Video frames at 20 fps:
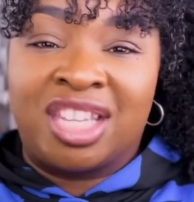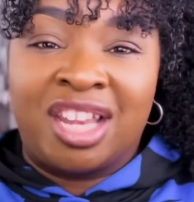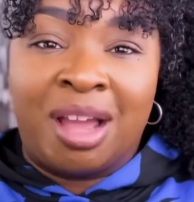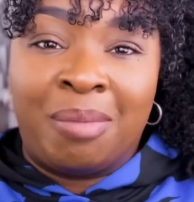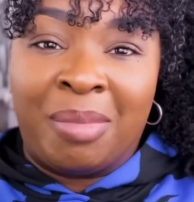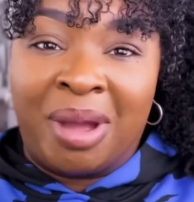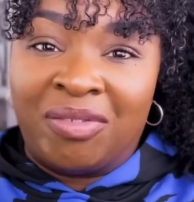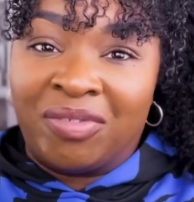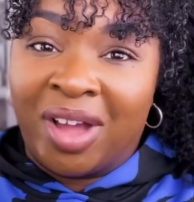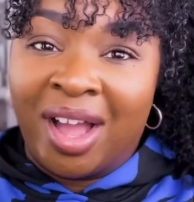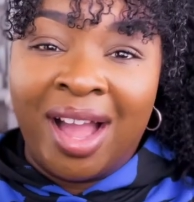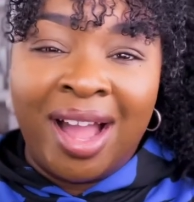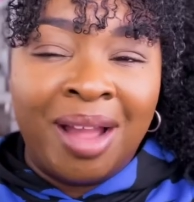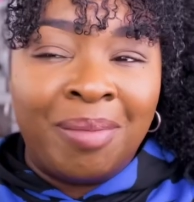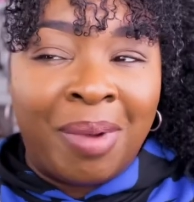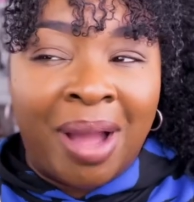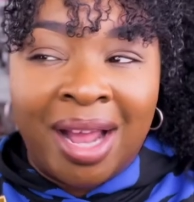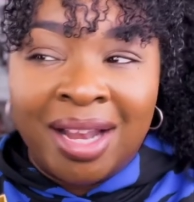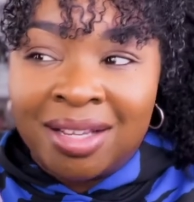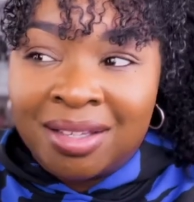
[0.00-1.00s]
not my
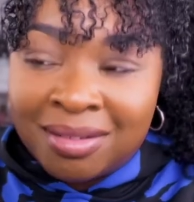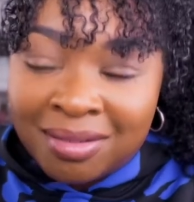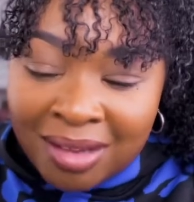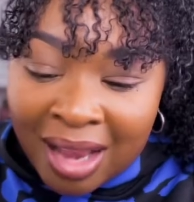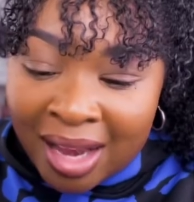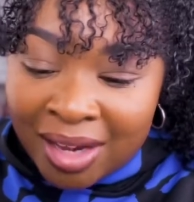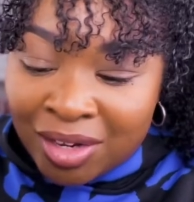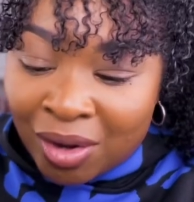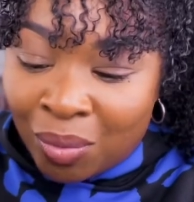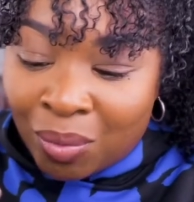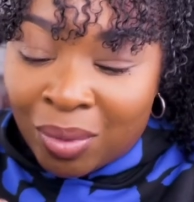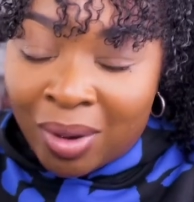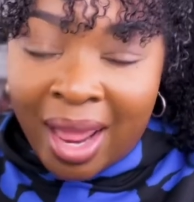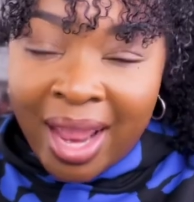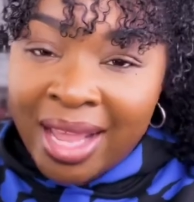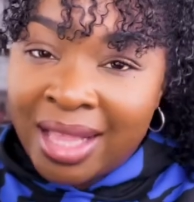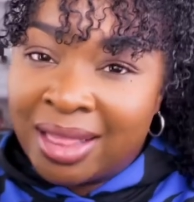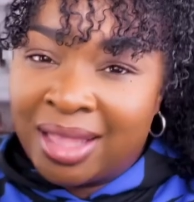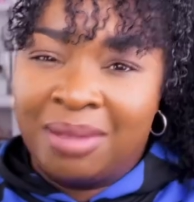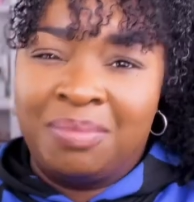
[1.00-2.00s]
vibe. I don't
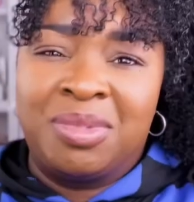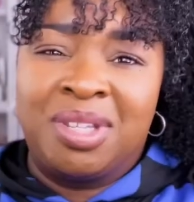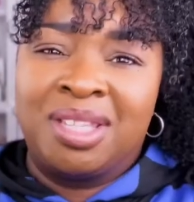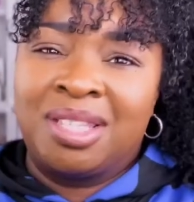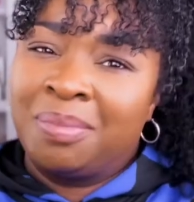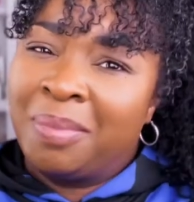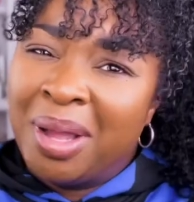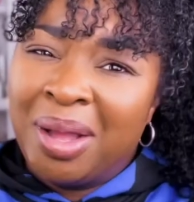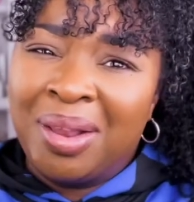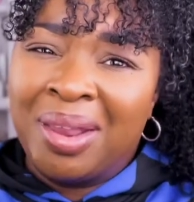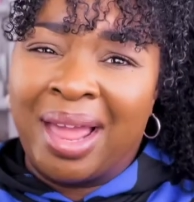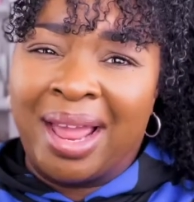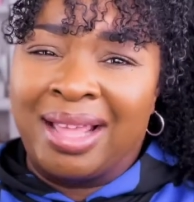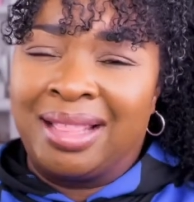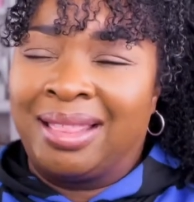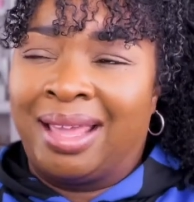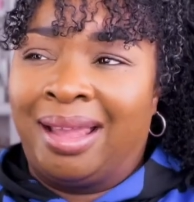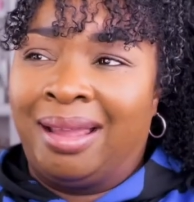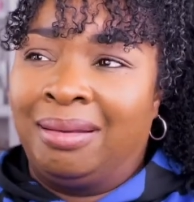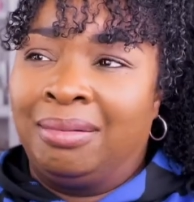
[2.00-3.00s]
like them to smell like
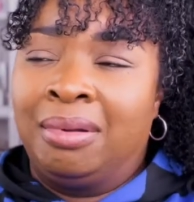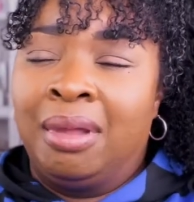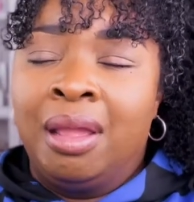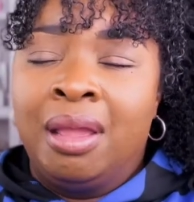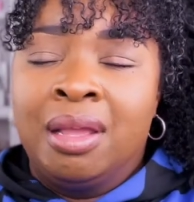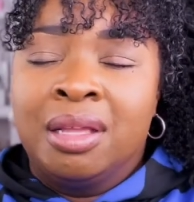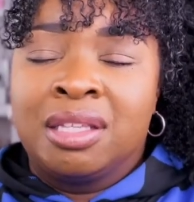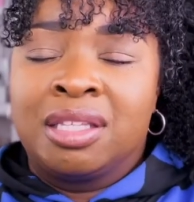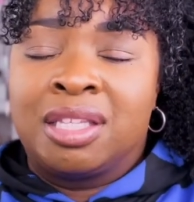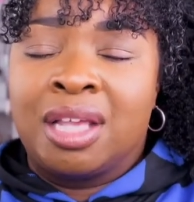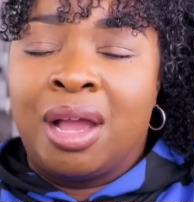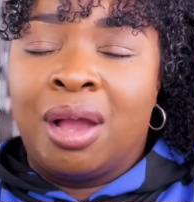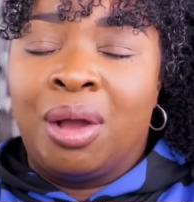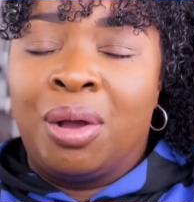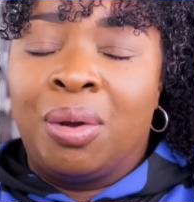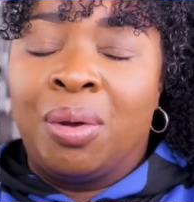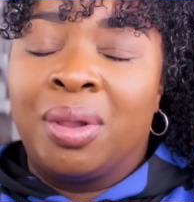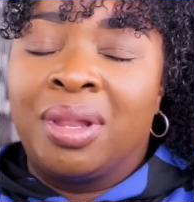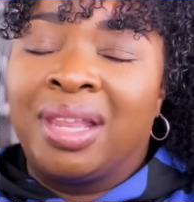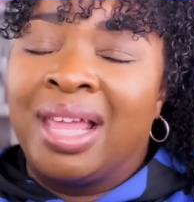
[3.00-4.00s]
that.
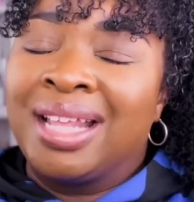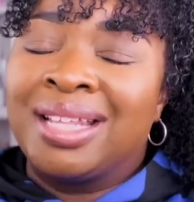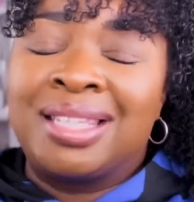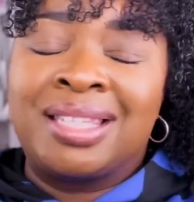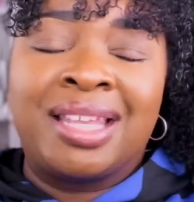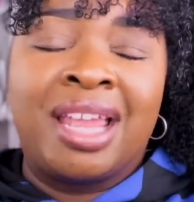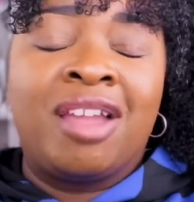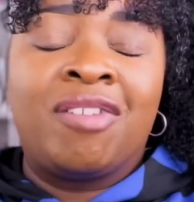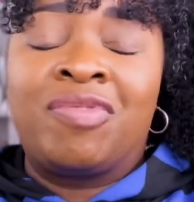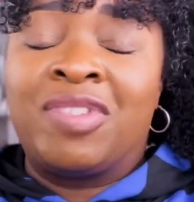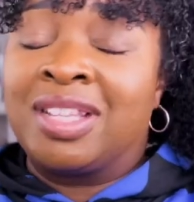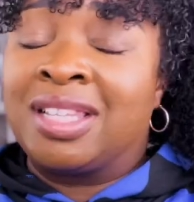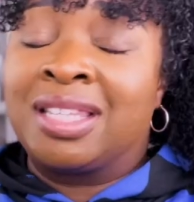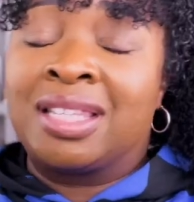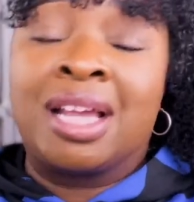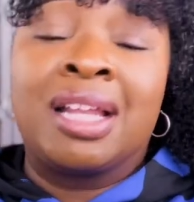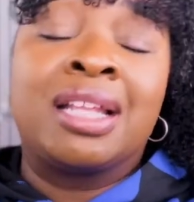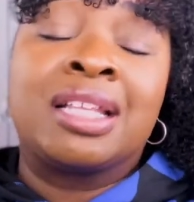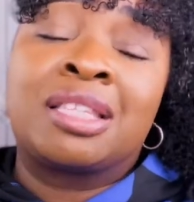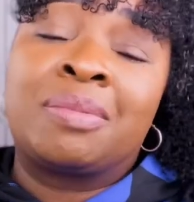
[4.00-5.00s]
So let's see if this is
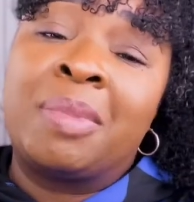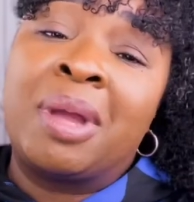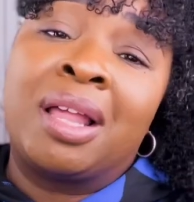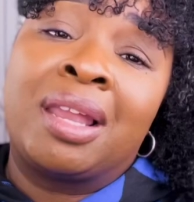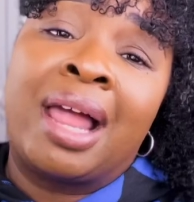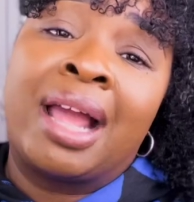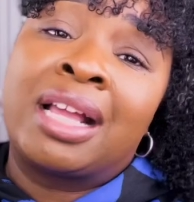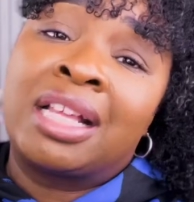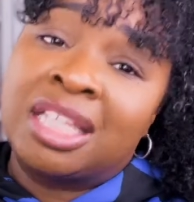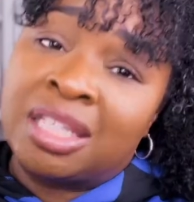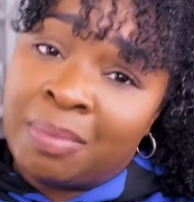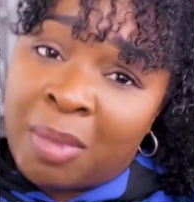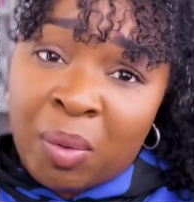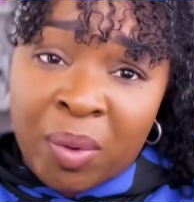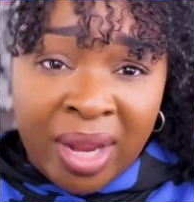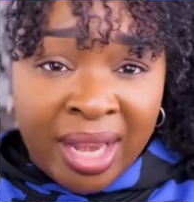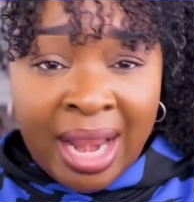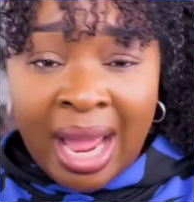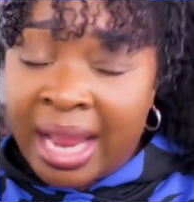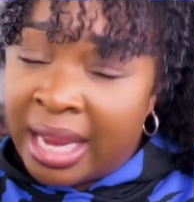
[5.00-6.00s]
going to smell like a
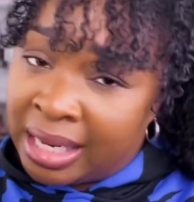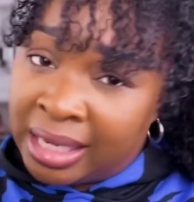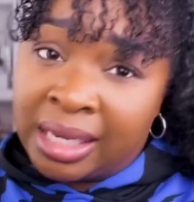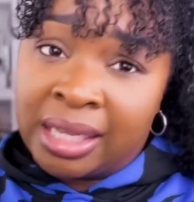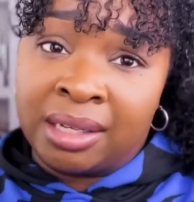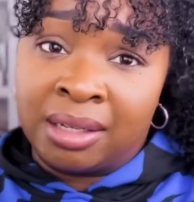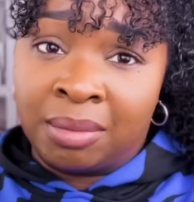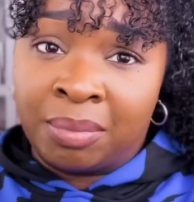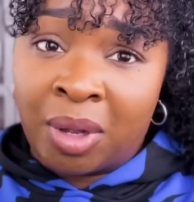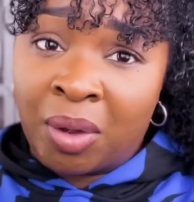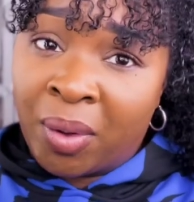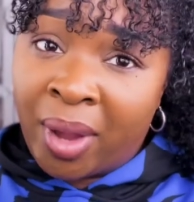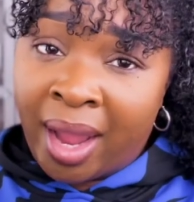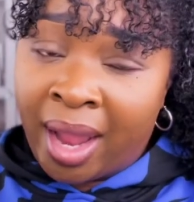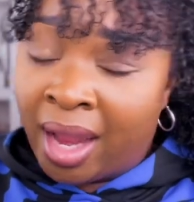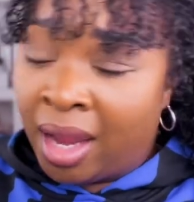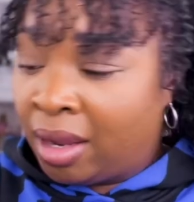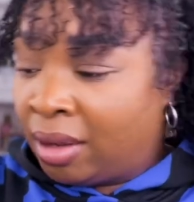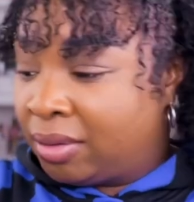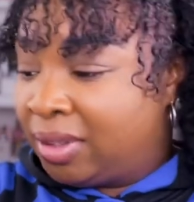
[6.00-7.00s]
smoky nightclub.
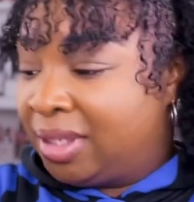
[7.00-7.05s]
Okay.